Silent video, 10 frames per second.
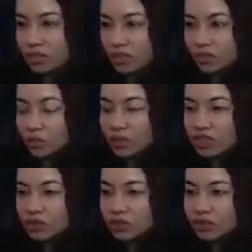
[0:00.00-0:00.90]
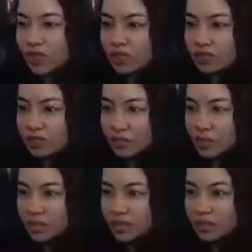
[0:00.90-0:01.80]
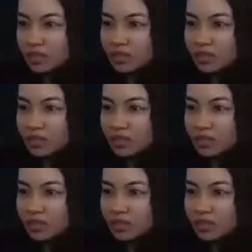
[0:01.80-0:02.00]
Awkward placement right in the doorway.